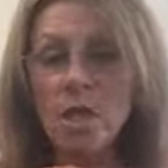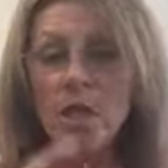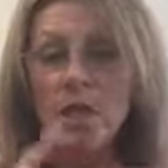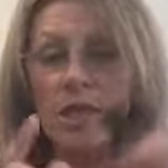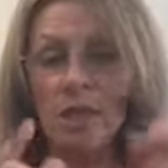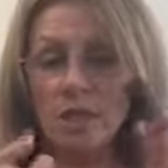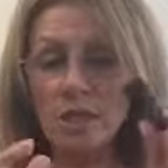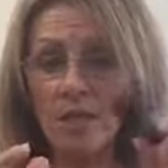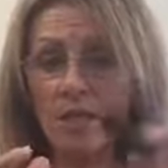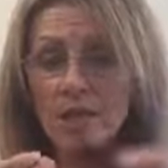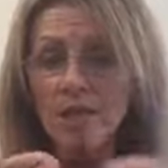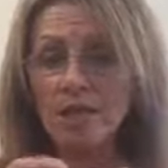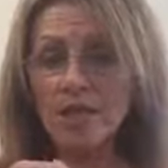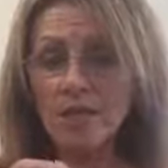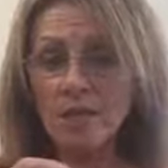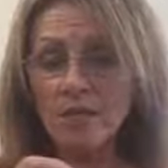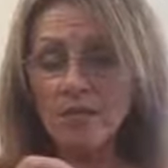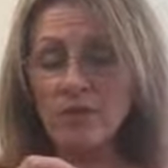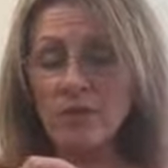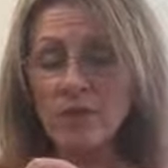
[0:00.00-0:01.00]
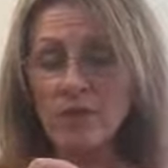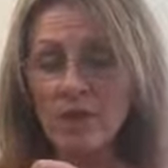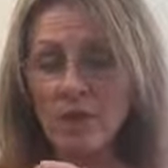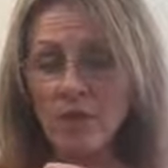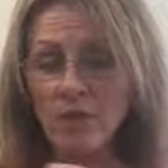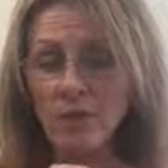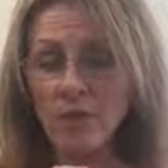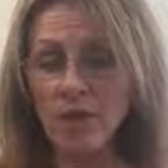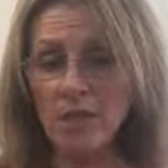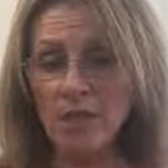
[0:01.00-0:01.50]
It's got a safety
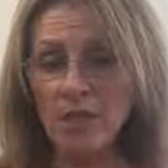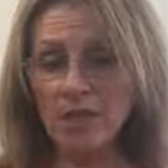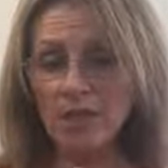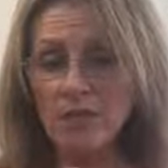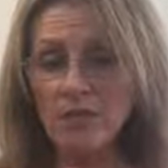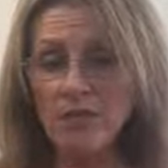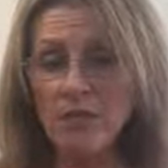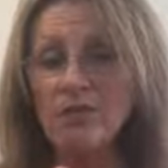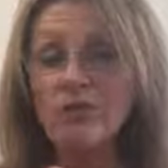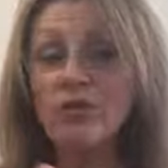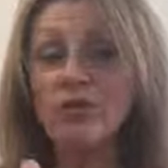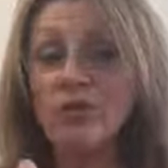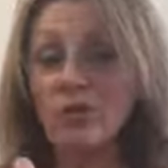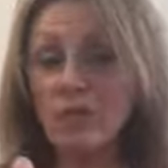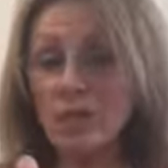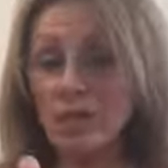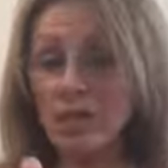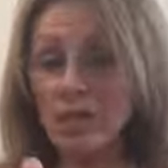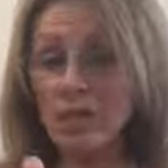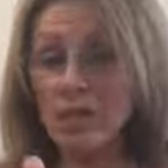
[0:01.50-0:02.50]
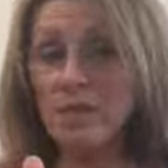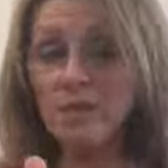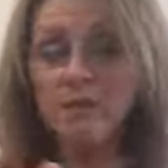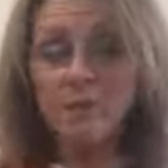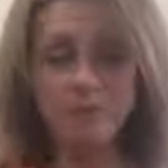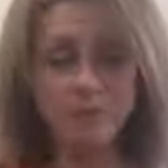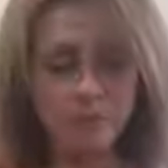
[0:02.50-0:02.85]
cap on there for a reason,